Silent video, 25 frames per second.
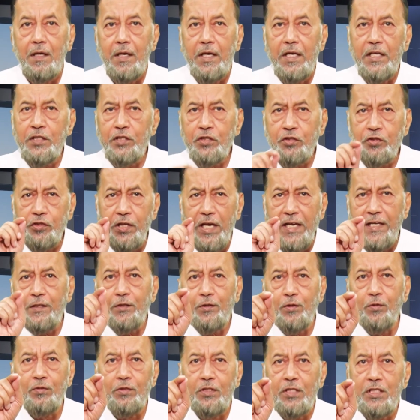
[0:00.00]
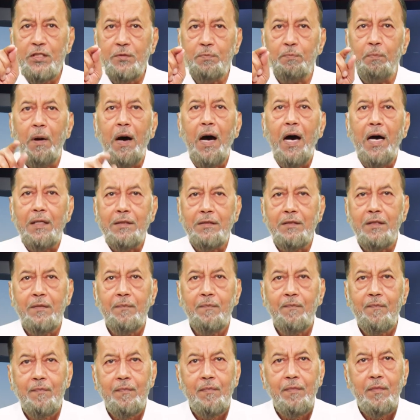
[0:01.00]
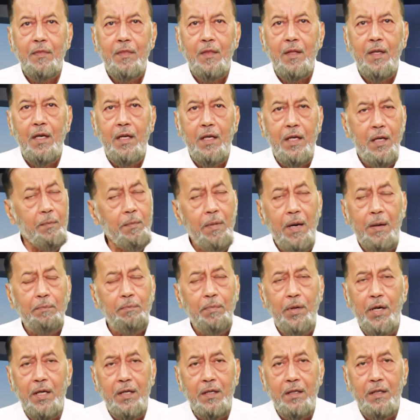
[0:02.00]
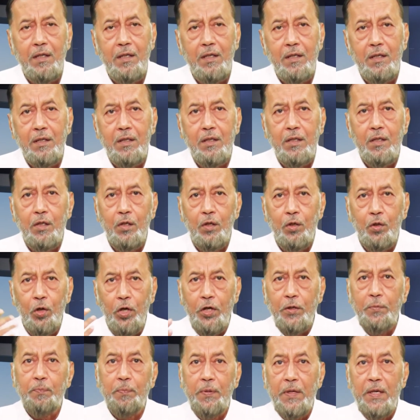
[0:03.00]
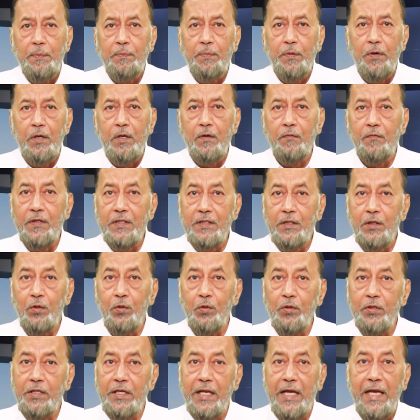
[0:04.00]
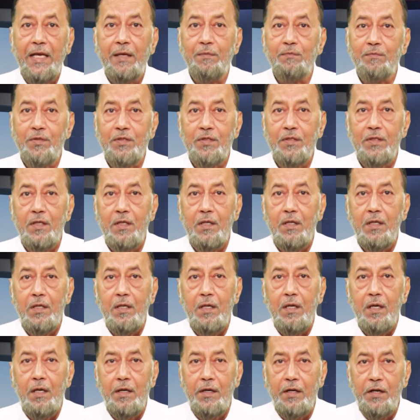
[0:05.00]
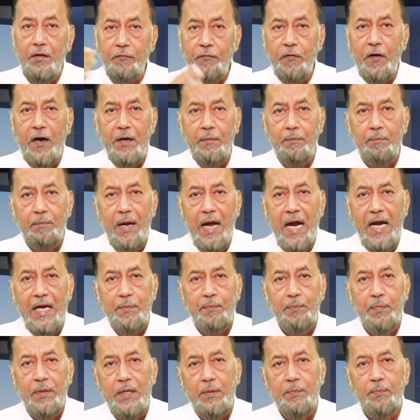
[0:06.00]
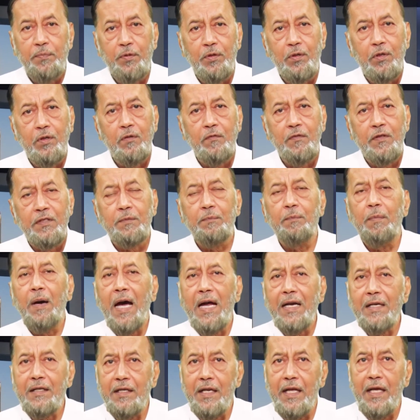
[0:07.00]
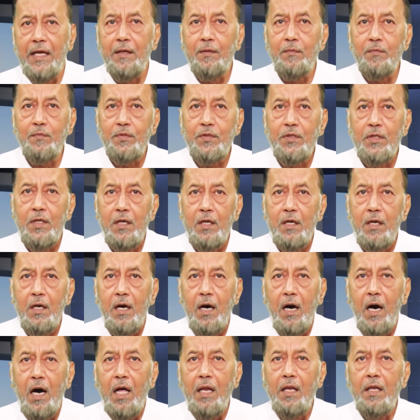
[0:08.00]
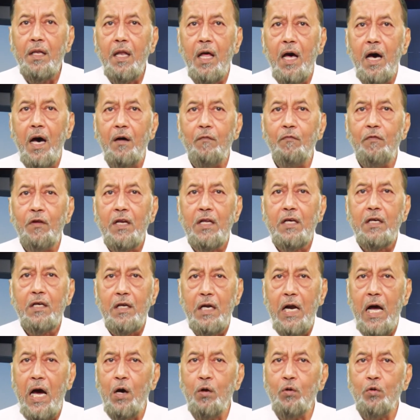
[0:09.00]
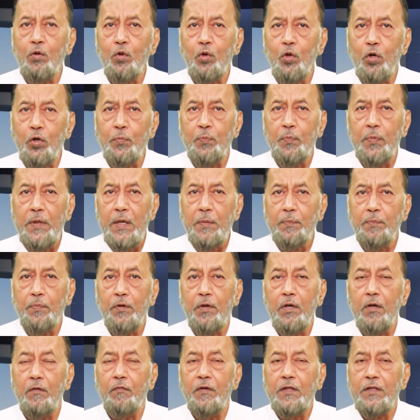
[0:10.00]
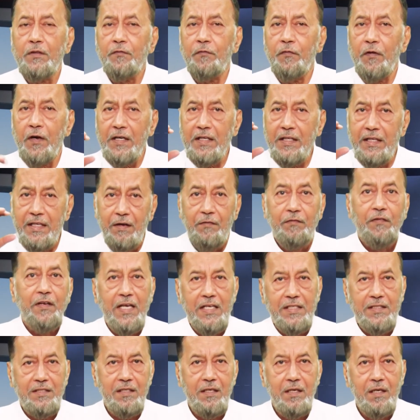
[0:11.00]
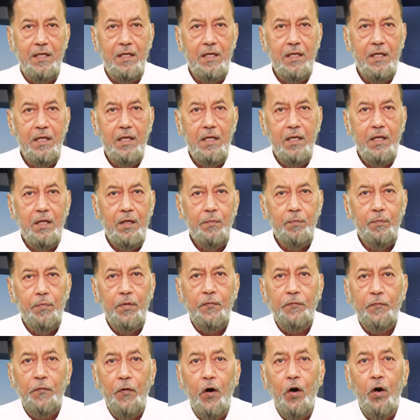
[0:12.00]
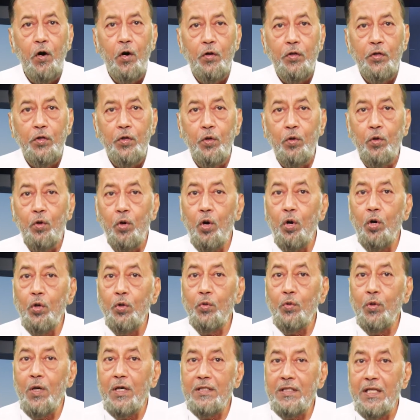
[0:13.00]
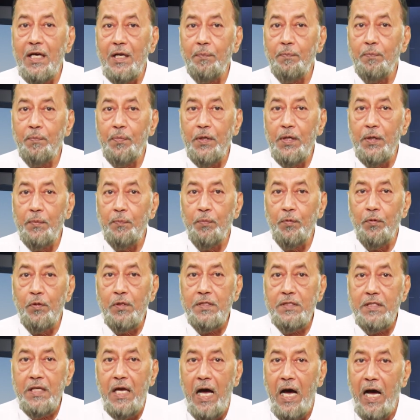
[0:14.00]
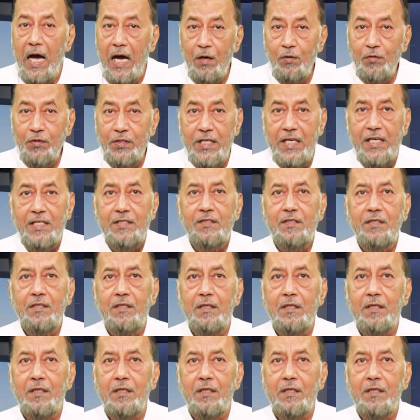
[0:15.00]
Stick to this path. Remember, good people with good names refer bad people with bad names. Allah will crown good people with forgiveness. Before you go to other people's houses,